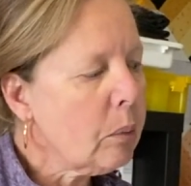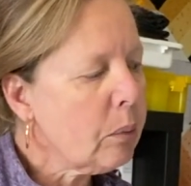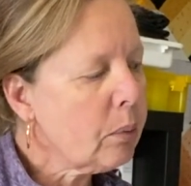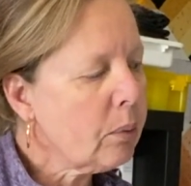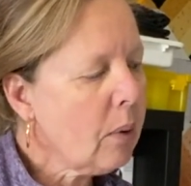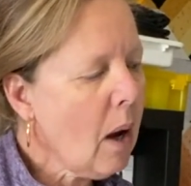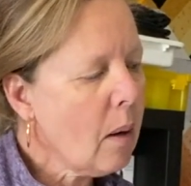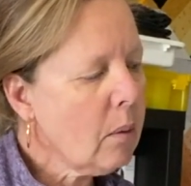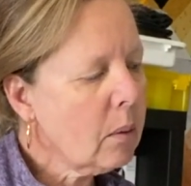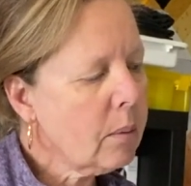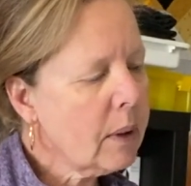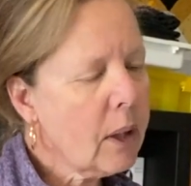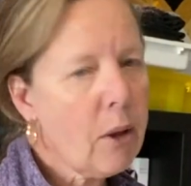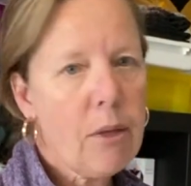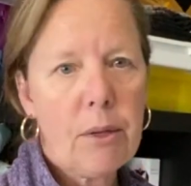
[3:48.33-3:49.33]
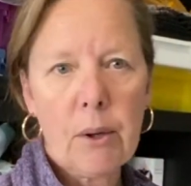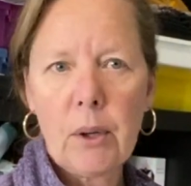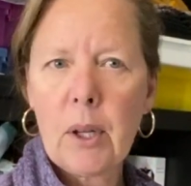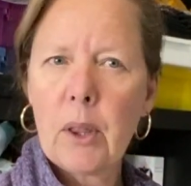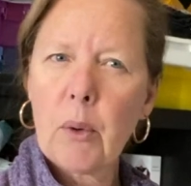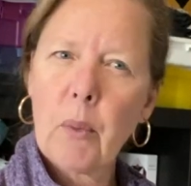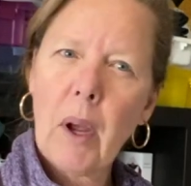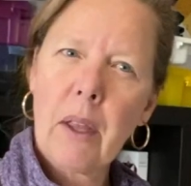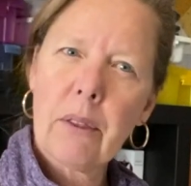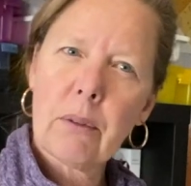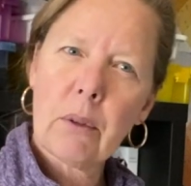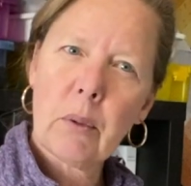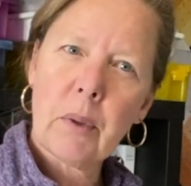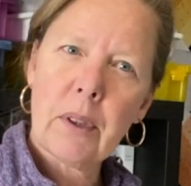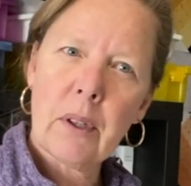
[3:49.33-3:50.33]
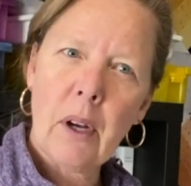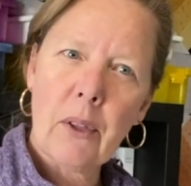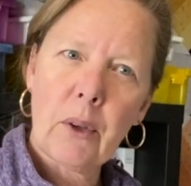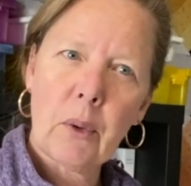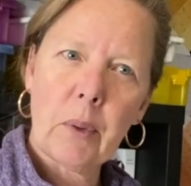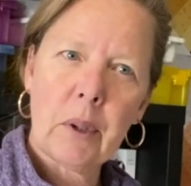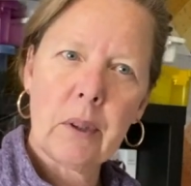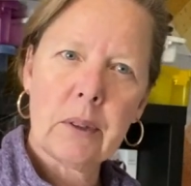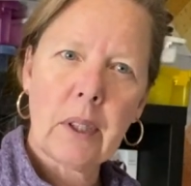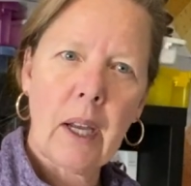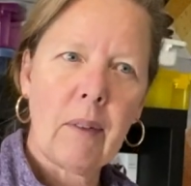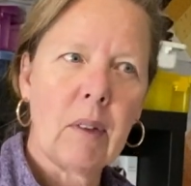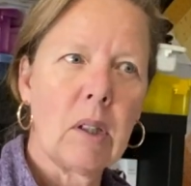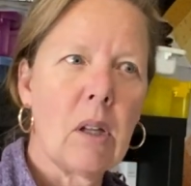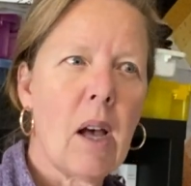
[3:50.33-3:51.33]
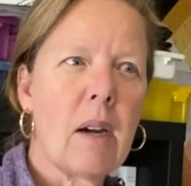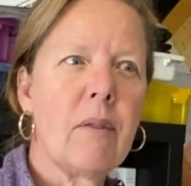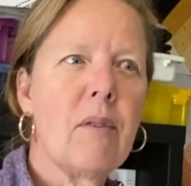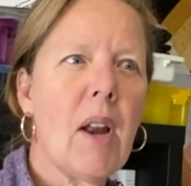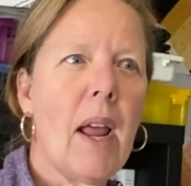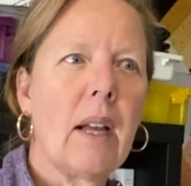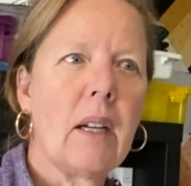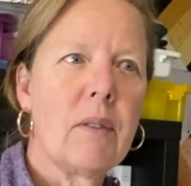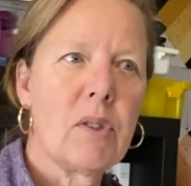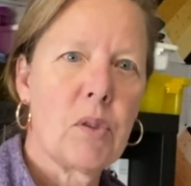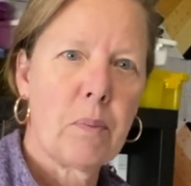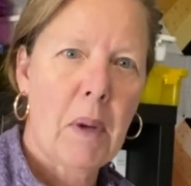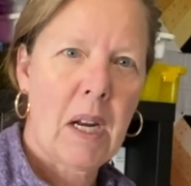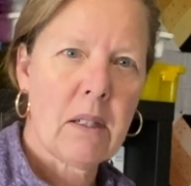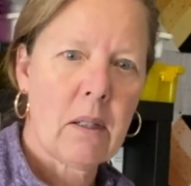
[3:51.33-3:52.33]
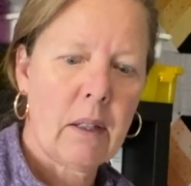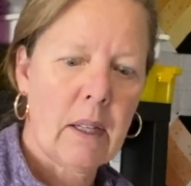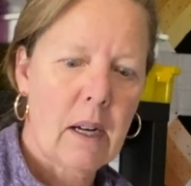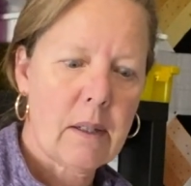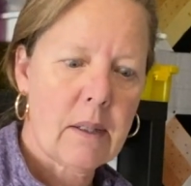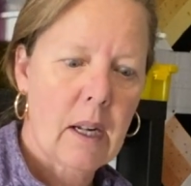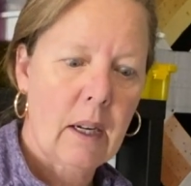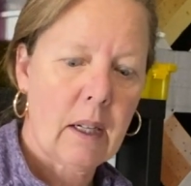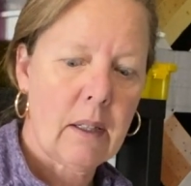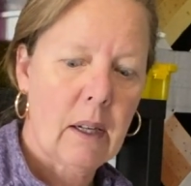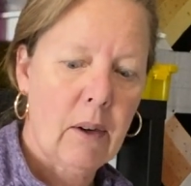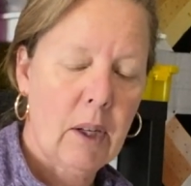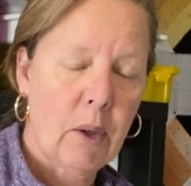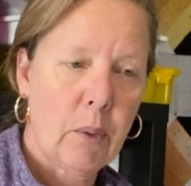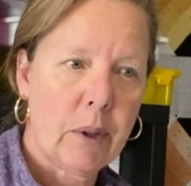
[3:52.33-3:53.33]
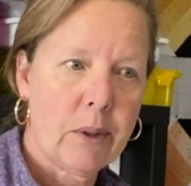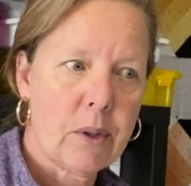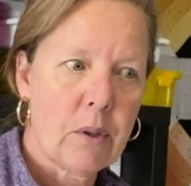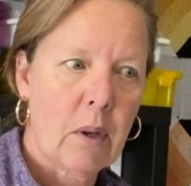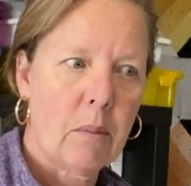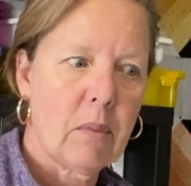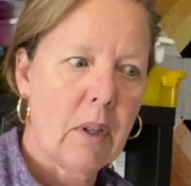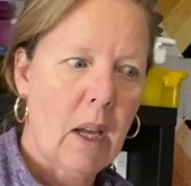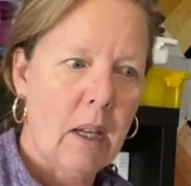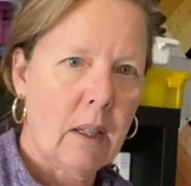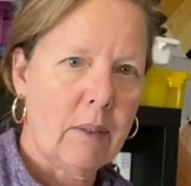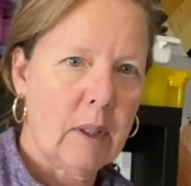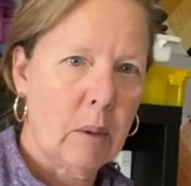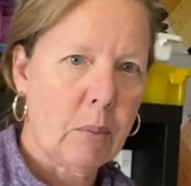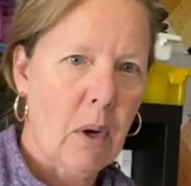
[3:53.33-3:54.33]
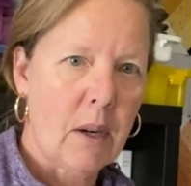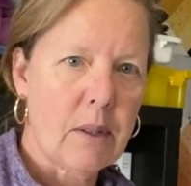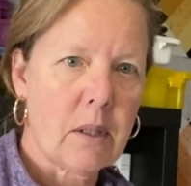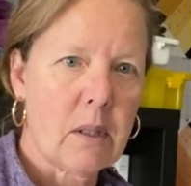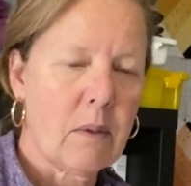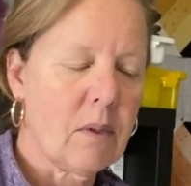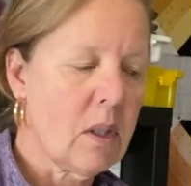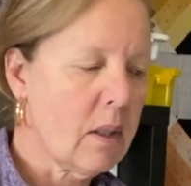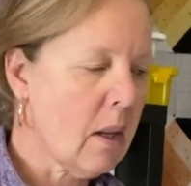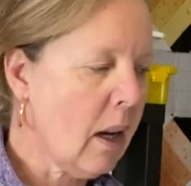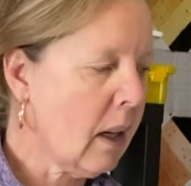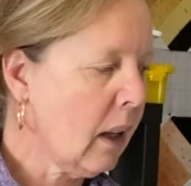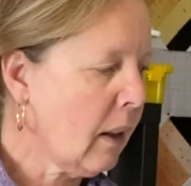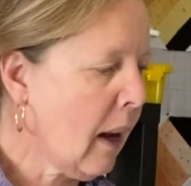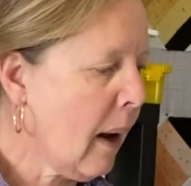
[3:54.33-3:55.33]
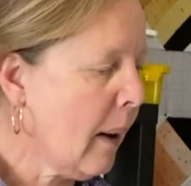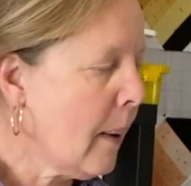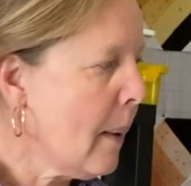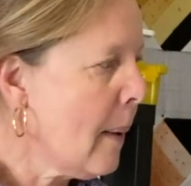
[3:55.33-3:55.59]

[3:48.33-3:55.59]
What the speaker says: probably a third of the way through with another quilt. I have a lot of negative space on that secondary quilt, so I'm kind of in the process of designing that.